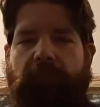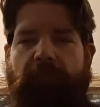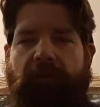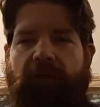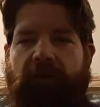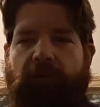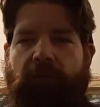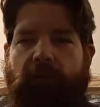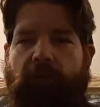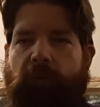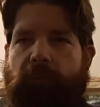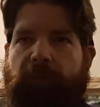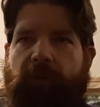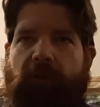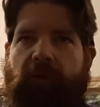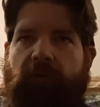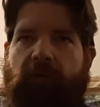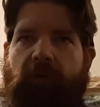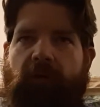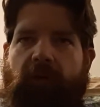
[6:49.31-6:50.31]
give him a
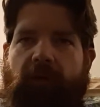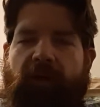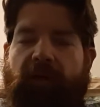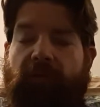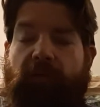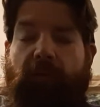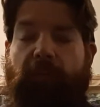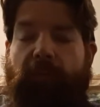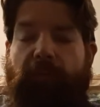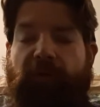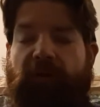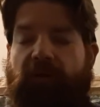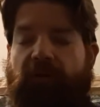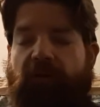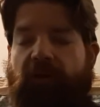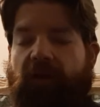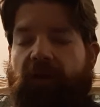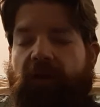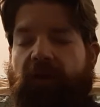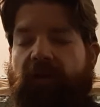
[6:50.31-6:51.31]

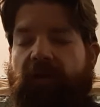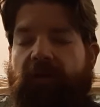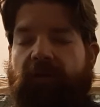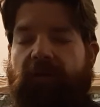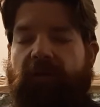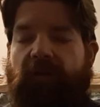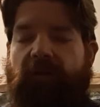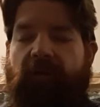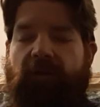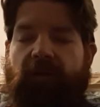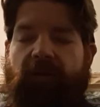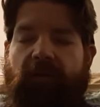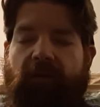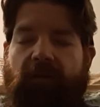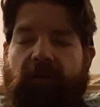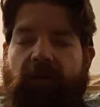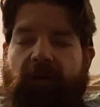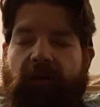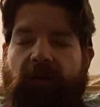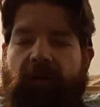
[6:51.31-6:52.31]
BJ,
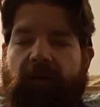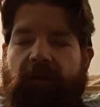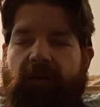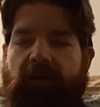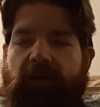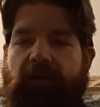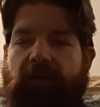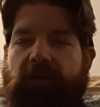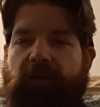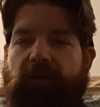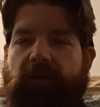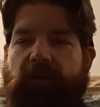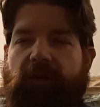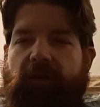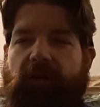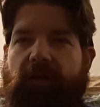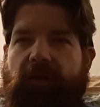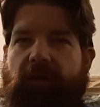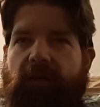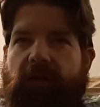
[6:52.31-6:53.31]
and
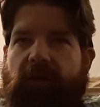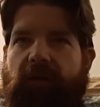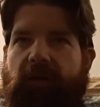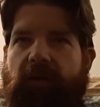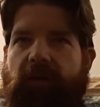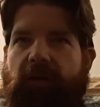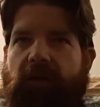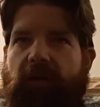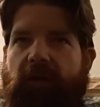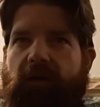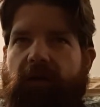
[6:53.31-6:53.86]
he